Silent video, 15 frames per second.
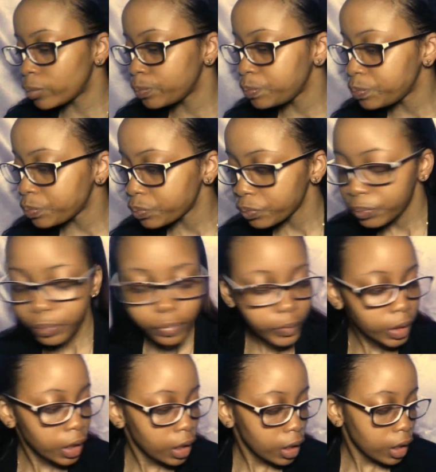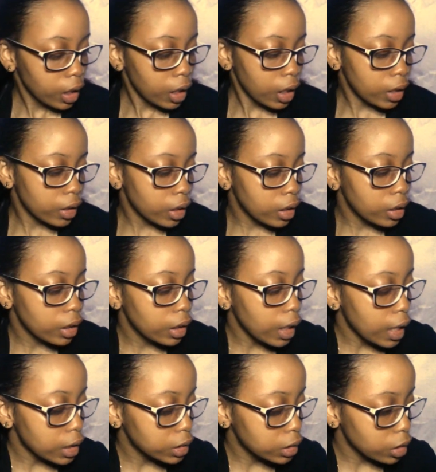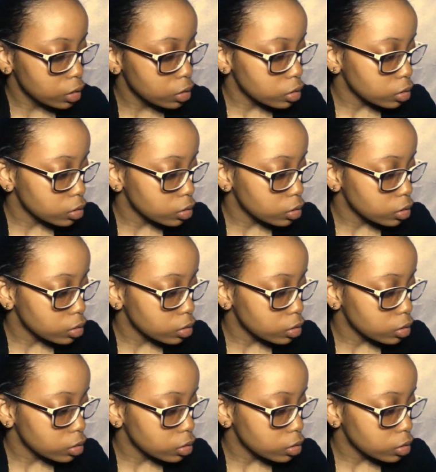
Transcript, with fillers: one. And then the last